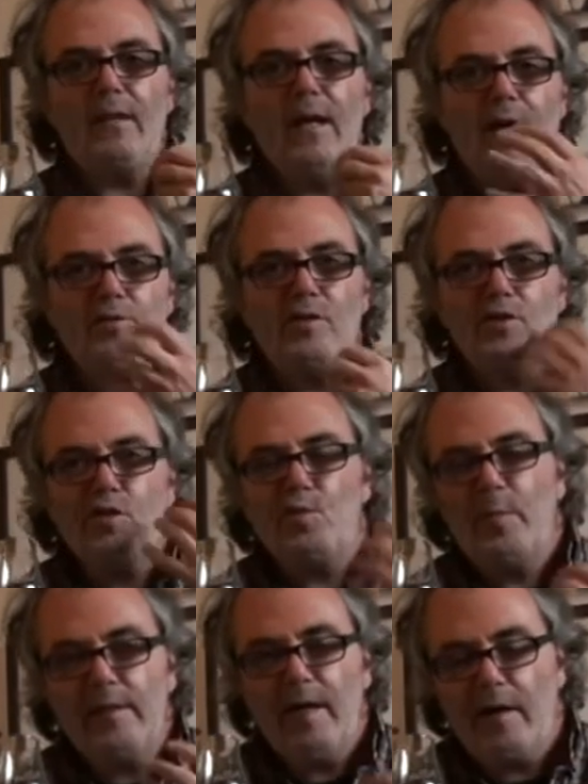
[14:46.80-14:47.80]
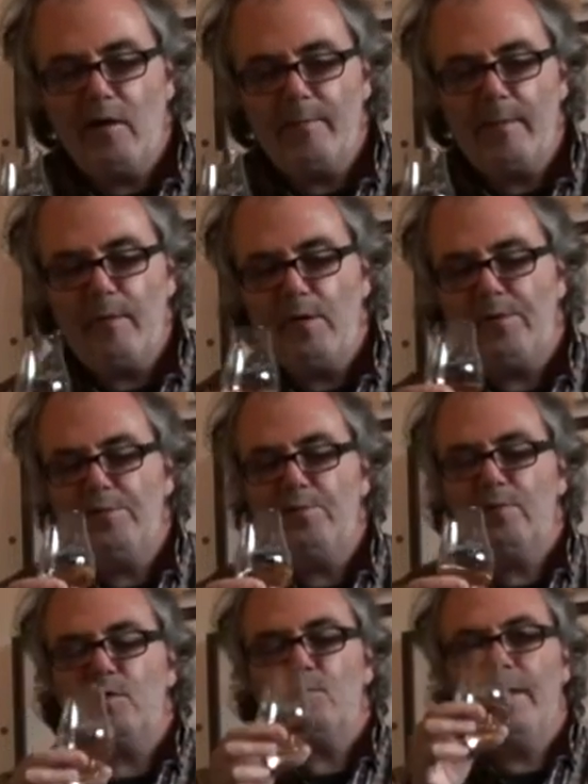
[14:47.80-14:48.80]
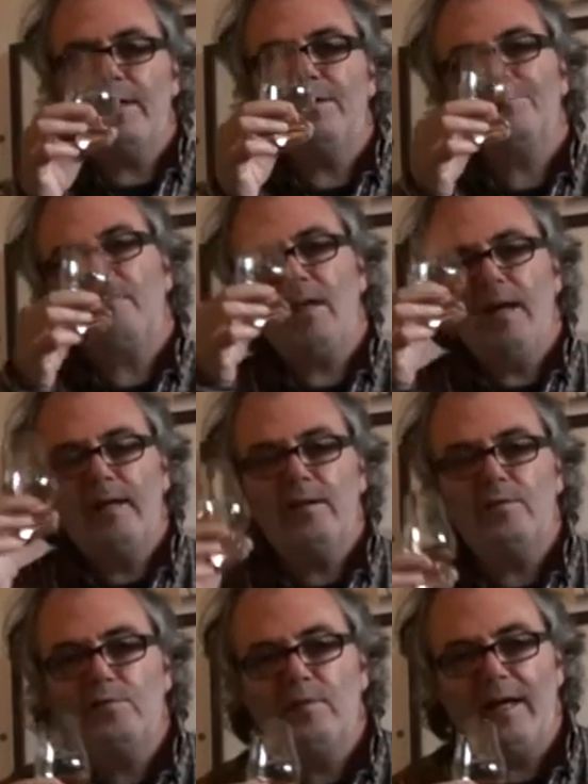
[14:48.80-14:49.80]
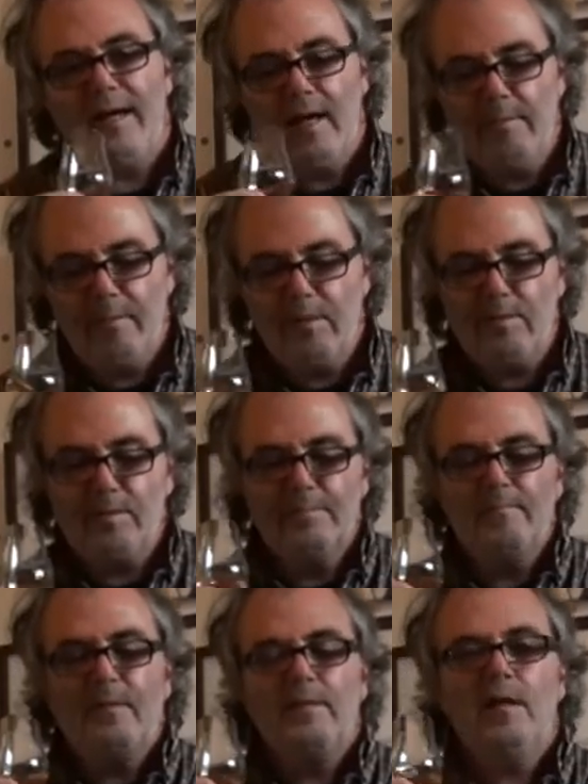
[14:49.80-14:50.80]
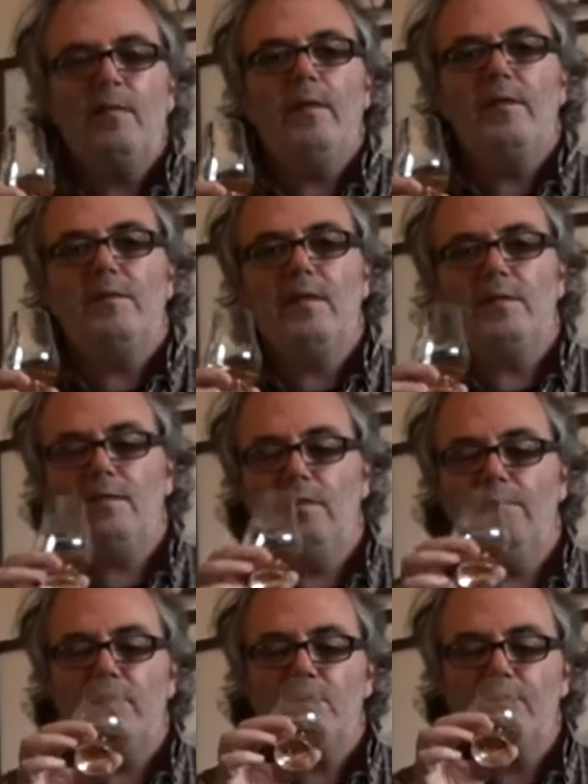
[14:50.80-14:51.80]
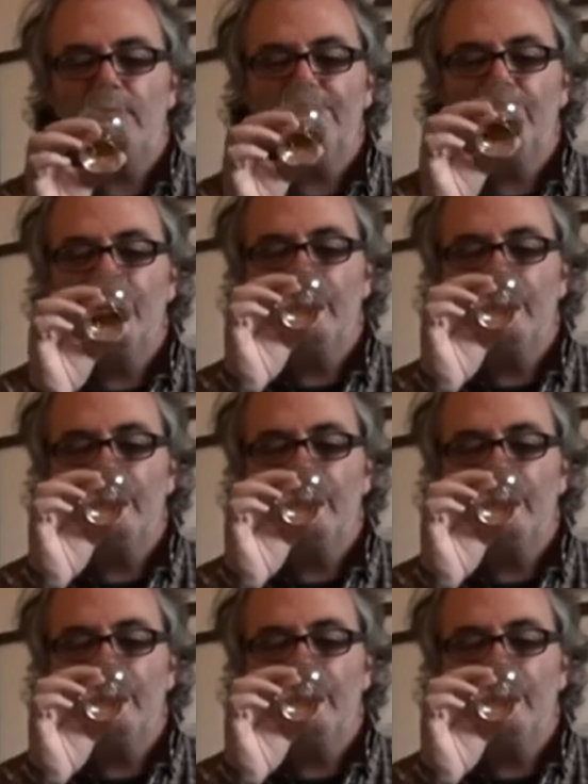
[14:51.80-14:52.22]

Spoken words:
I just swilled it around my mouth and took a swig, and then I'll do it again because take away the taste of the first one.